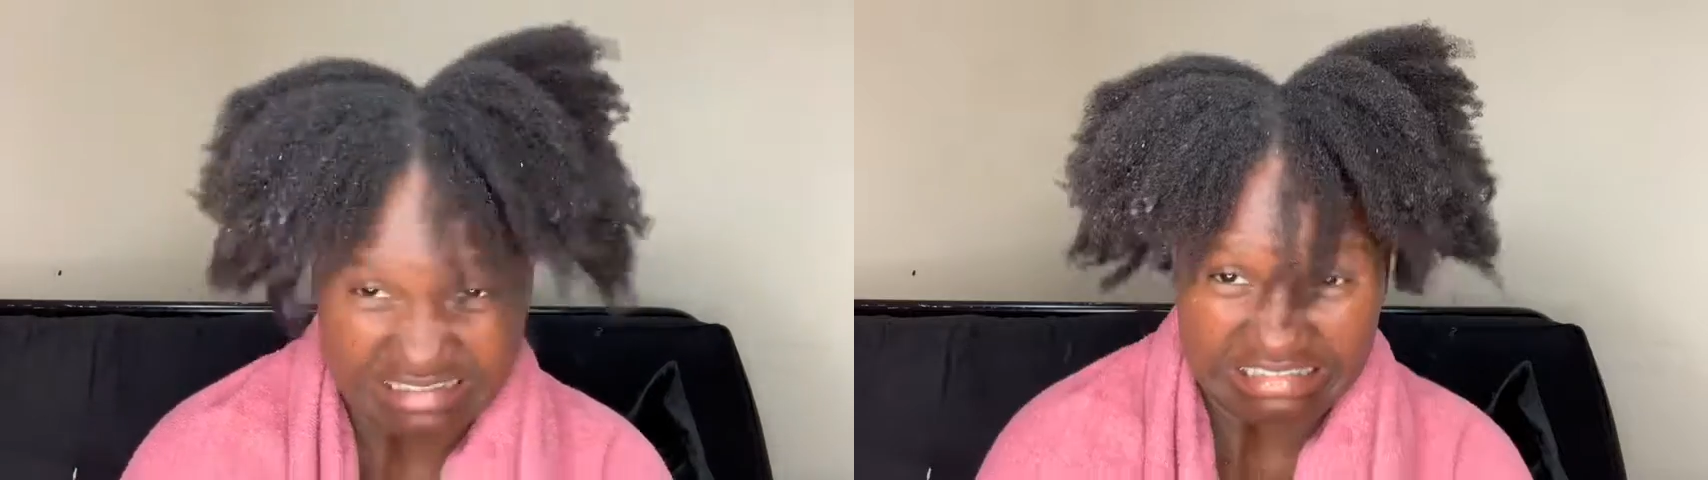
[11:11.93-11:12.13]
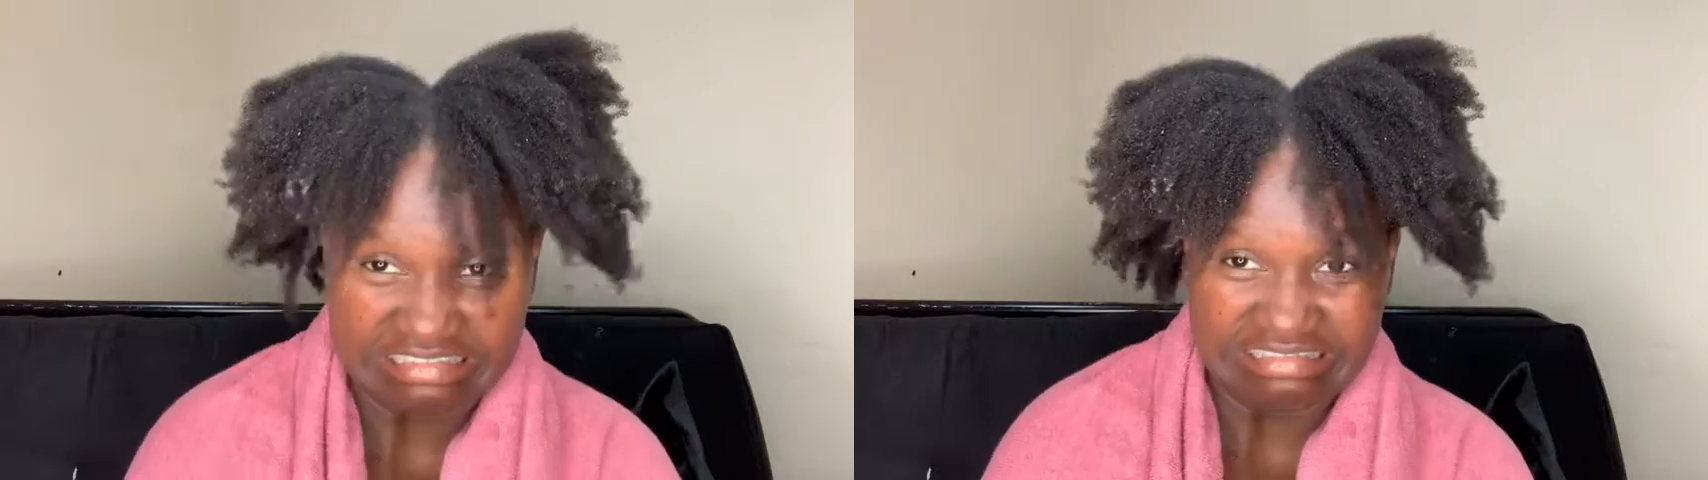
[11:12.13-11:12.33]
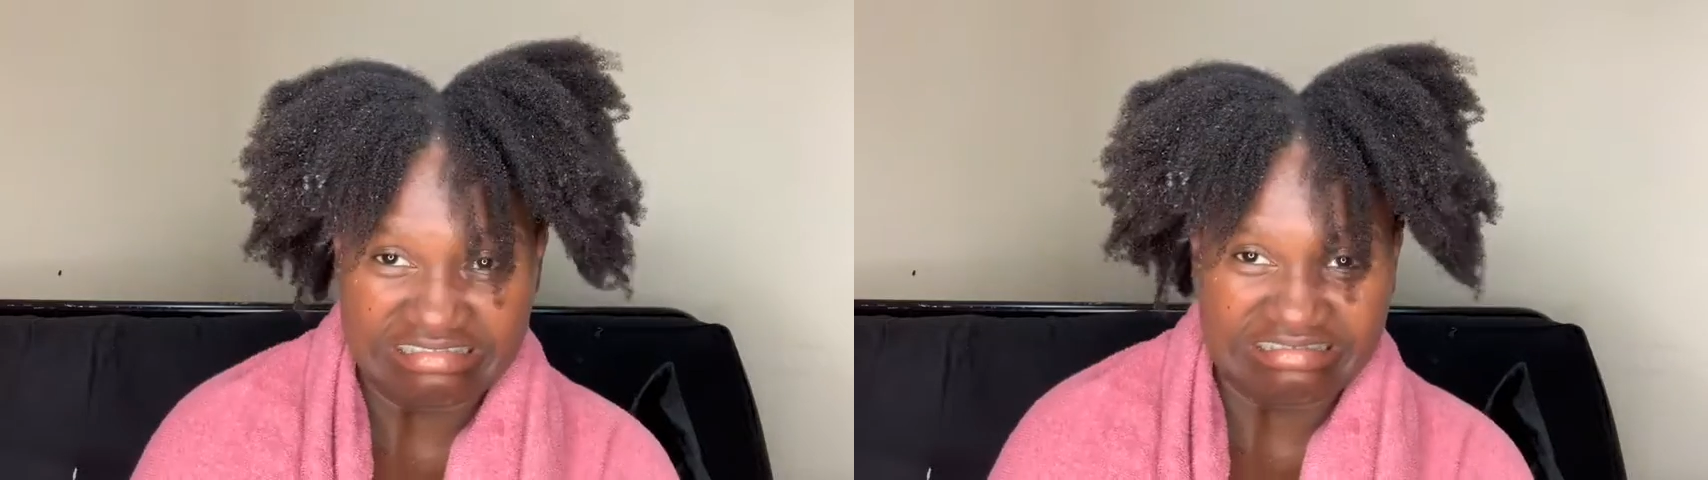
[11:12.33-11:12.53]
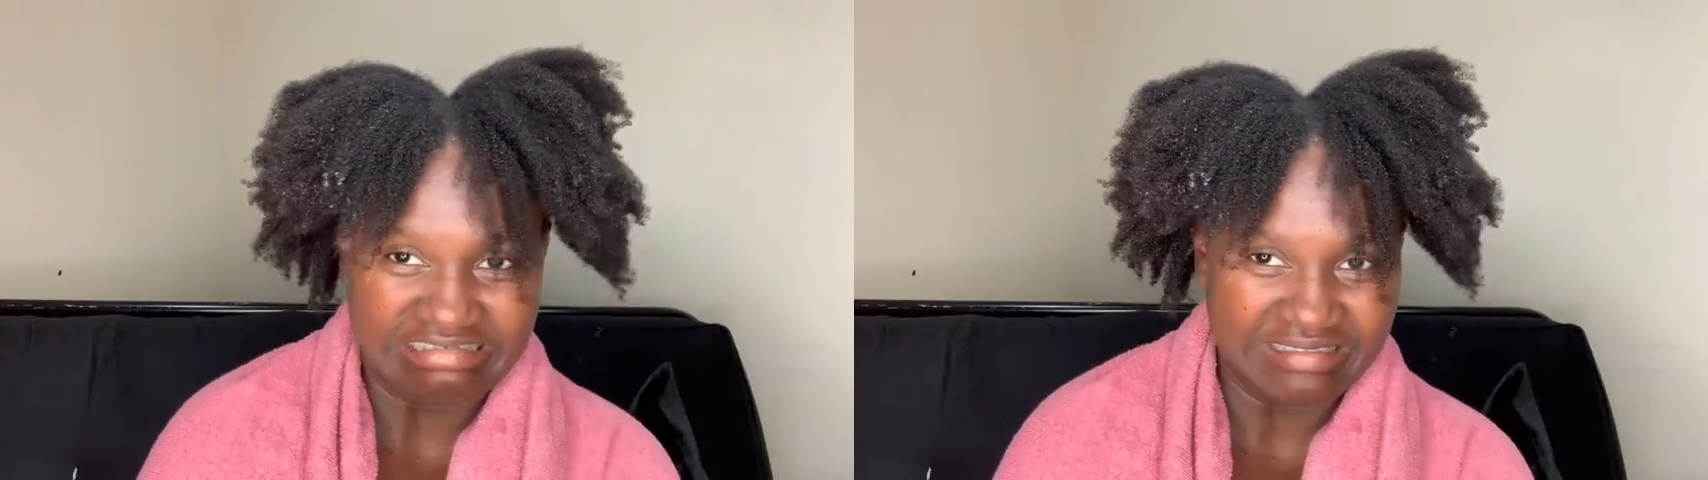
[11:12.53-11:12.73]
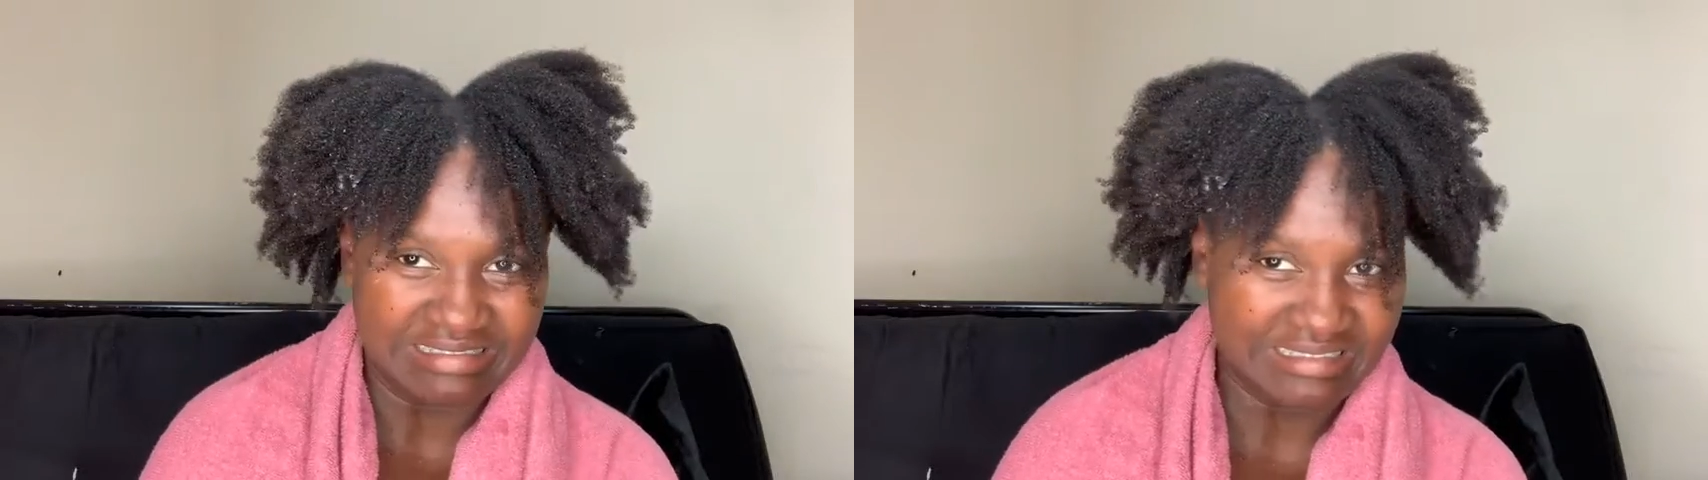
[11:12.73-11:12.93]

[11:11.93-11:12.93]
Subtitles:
the